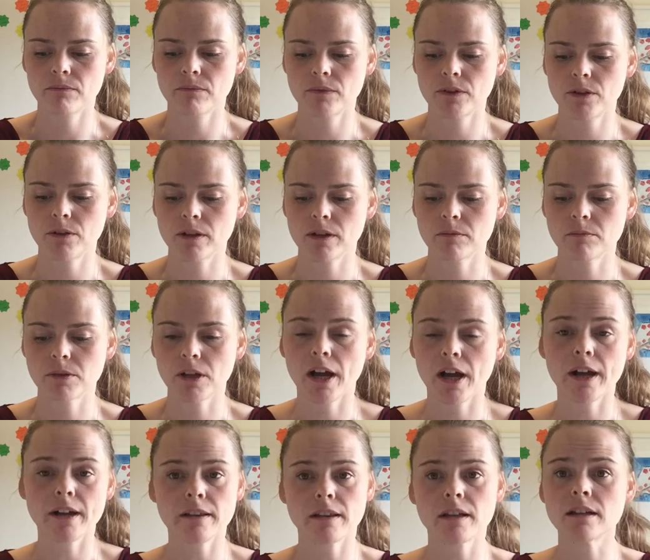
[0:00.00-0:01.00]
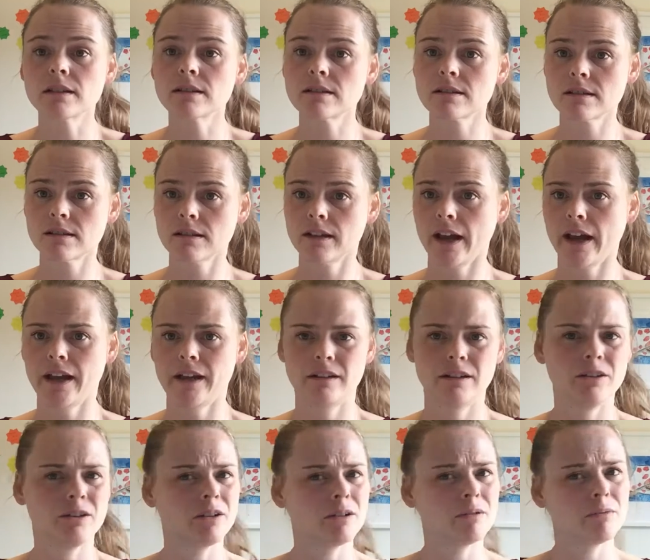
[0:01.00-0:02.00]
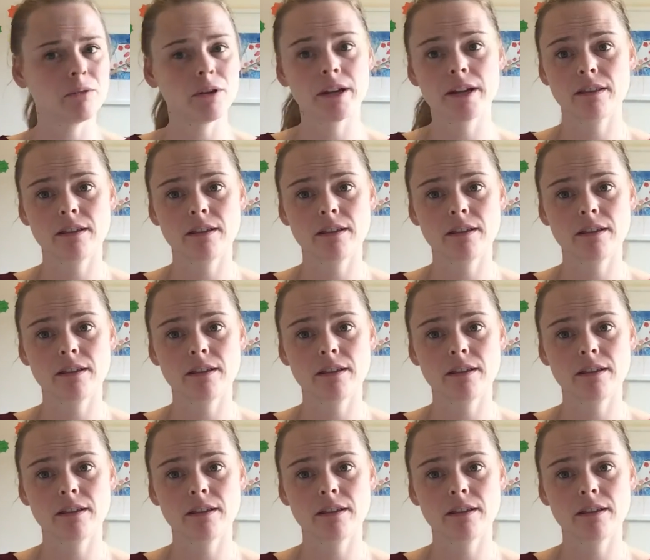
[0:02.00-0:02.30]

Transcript: you can apply these, and you can apply